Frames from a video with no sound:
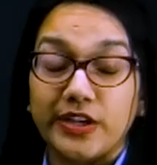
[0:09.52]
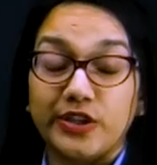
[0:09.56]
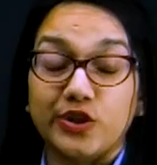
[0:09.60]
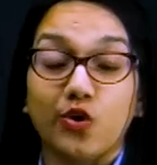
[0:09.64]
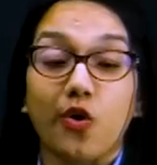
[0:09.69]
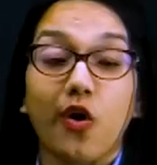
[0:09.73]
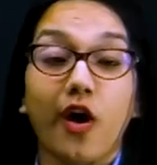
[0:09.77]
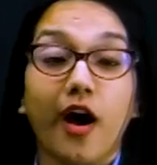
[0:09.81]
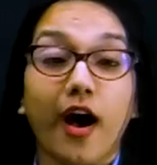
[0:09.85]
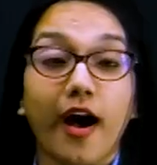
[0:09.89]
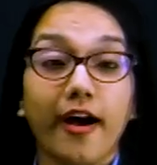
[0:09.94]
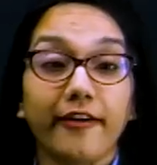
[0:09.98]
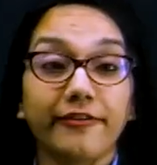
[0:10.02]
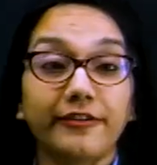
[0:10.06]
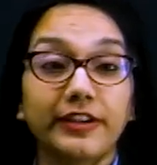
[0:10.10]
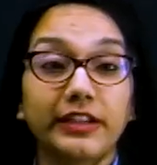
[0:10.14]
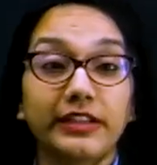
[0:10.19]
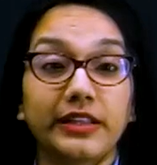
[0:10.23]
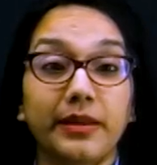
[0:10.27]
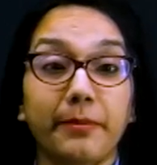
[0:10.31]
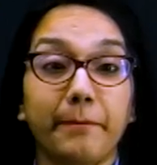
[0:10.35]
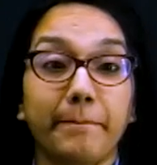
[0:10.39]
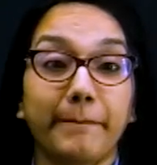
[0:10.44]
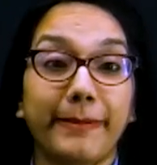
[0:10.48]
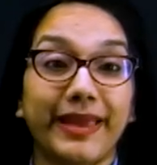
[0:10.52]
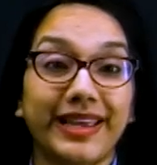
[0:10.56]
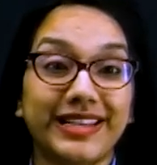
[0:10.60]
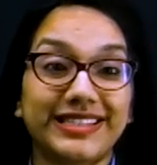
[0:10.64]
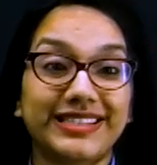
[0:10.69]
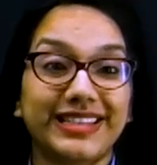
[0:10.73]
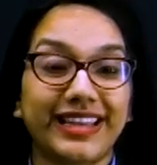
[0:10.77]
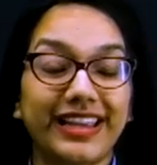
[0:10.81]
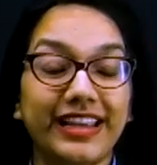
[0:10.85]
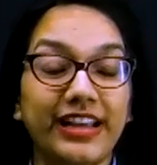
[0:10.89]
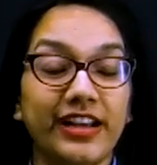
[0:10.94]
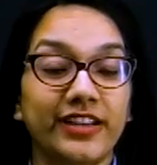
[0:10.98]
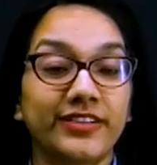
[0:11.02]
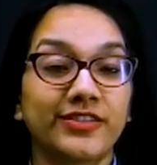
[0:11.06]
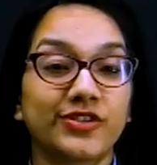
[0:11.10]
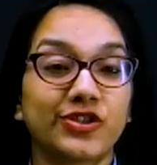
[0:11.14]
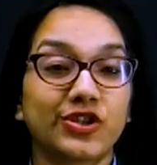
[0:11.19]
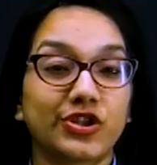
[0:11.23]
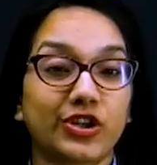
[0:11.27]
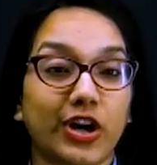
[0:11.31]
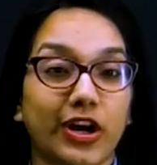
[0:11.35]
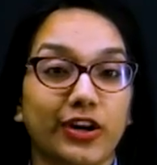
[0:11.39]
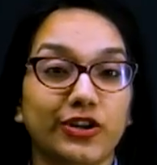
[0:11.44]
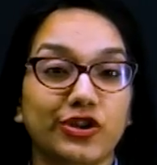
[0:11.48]
So after the basic
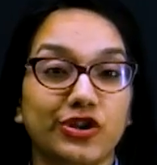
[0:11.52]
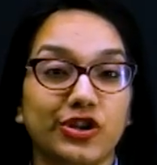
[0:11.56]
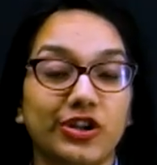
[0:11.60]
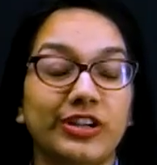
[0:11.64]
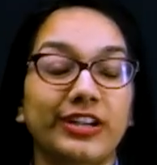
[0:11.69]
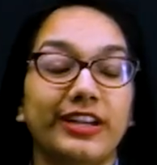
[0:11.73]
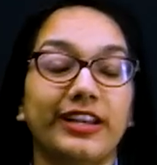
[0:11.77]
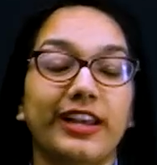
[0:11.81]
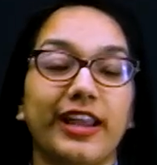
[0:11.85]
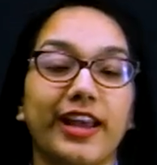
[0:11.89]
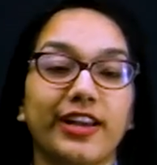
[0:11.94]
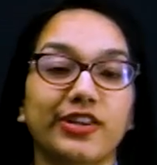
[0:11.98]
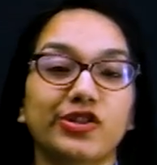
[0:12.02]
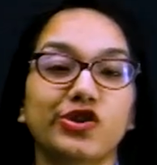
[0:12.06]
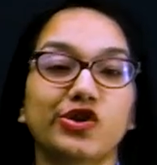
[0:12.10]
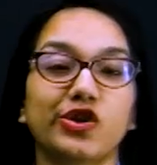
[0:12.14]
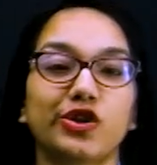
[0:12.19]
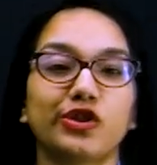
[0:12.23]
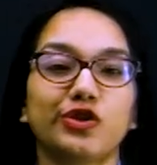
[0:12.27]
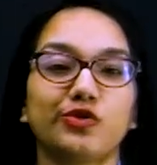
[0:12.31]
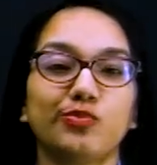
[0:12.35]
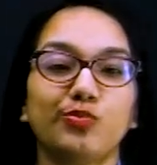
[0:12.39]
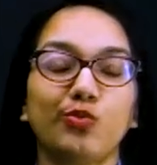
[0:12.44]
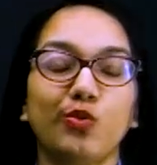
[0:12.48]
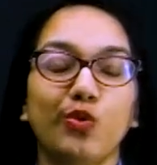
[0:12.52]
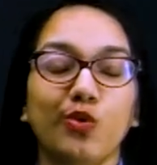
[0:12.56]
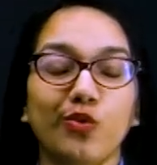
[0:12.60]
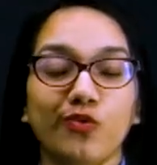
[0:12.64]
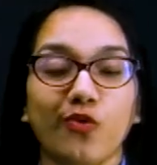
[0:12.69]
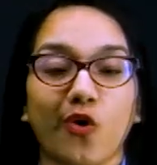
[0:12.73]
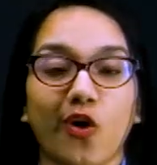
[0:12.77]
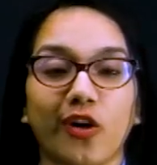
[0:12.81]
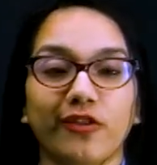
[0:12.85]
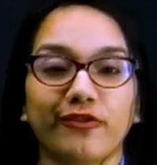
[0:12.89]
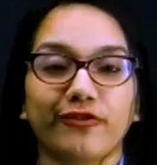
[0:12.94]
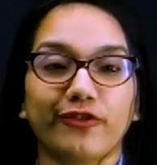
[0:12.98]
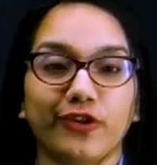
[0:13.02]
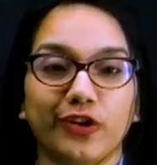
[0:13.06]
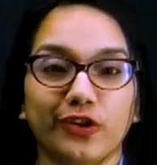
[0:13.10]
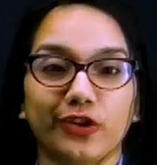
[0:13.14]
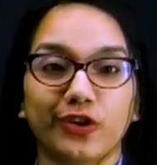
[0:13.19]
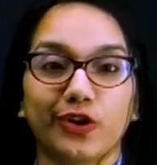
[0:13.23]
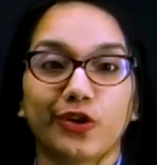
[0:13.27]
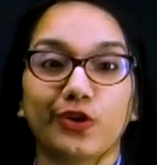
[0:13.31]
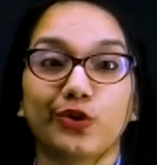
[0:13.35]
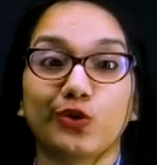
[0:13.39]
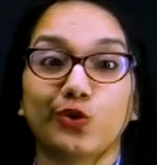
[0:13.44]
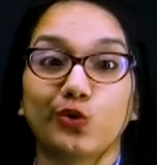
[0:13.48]
construction, let's just move on
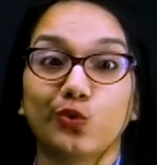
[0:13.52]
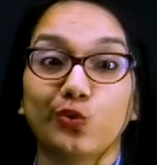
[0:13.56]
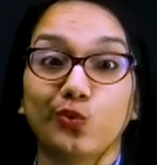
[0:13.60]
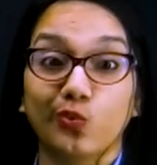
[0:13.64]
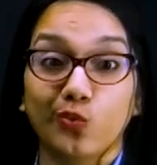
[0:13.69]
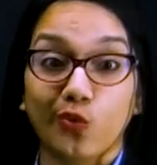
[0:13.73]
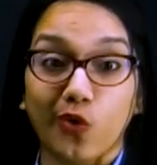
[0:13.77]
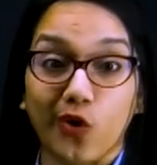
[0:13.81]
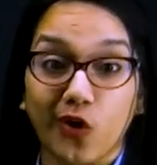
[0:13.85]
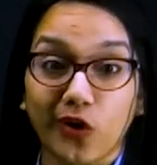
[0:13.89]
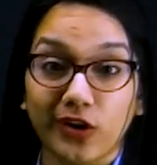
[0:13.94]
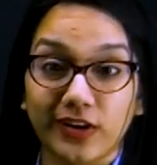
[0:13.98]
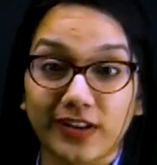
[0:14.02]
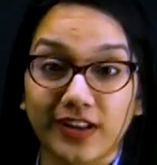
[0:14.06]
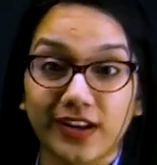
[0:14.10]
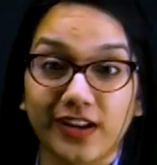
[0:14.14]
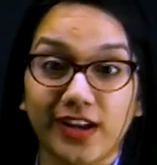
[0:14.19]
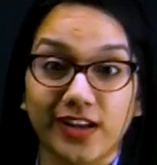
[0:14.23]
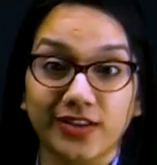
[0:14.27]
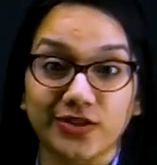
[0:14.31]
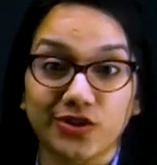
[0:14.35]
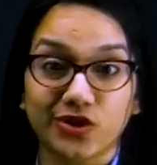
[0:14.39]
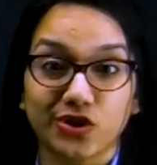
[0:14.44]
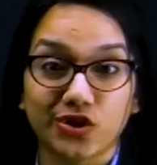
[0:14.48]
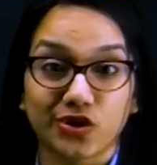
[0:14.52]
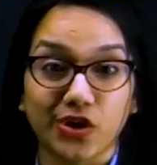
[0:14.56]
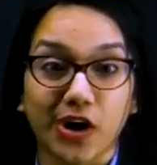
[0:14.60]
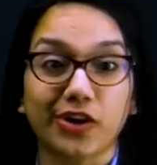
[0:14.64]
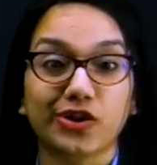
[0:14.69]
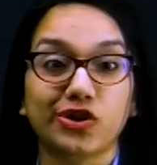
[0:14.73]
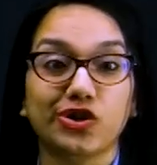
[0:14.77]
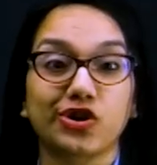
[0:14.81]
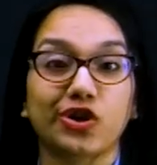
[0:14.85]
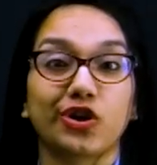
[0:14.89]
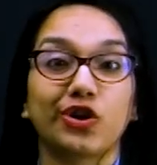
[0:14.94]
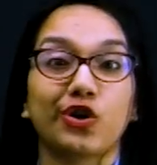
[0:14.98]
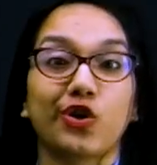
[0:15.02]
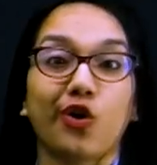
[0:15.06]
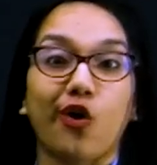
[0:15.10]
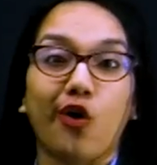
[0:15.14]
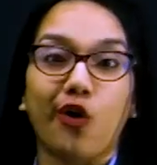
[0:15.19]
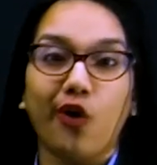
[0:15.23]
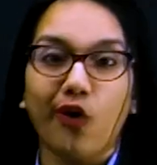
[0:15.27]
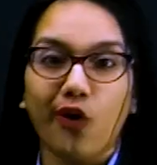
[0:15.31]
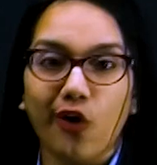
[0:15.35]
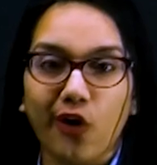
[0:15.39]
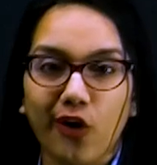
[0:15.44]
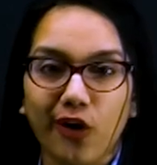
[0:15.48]
further toward the construction
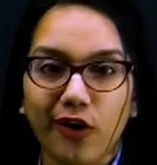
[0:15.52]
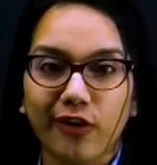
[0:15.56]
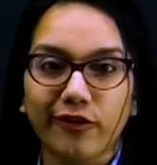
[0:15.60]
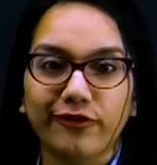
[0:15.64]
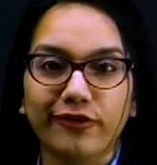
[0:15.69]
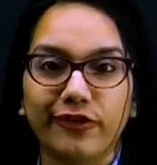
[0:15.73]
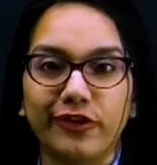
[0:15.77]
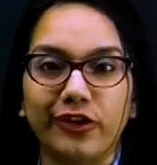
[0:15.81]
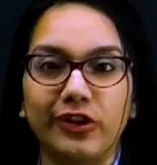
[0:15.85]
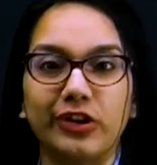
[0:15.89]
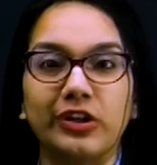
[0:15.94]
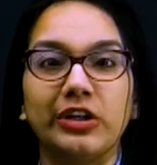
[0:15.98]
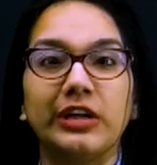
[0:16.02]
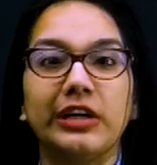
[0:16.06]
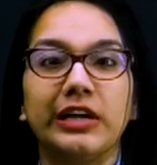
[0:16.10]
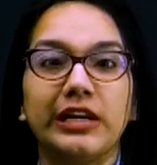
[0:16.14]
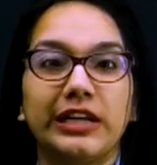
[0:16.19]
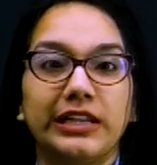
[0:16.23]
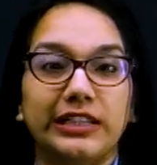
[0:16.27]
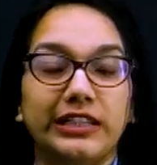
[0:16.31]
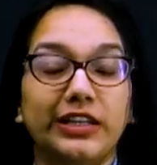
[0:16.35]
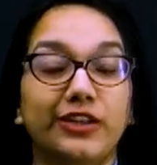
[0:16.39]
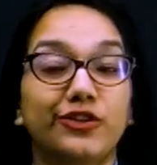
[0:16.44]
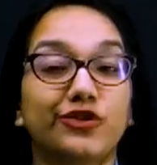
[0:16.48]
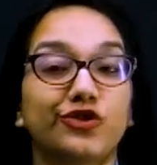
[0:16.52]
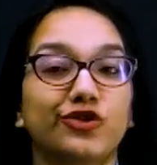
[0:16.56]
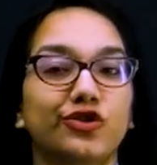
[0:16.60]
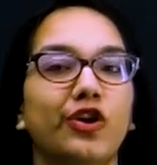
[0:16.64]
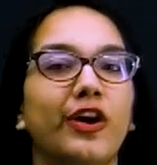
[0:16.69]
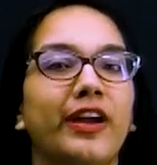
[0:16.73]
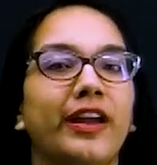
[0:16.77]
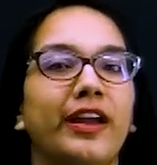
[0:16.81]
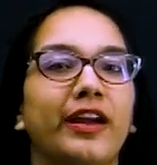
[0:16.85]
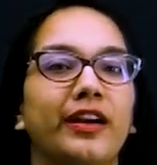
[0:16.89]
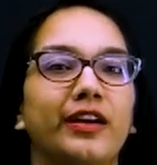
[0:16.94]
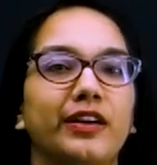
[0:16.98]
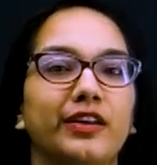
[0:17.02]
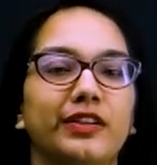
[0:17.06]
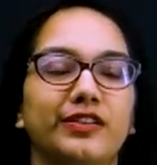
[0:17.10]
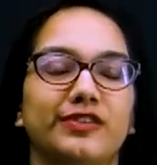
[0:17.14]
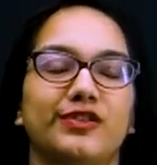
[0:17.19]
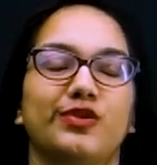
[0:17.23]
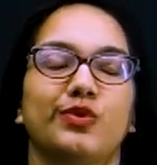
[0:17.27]
of the triangle.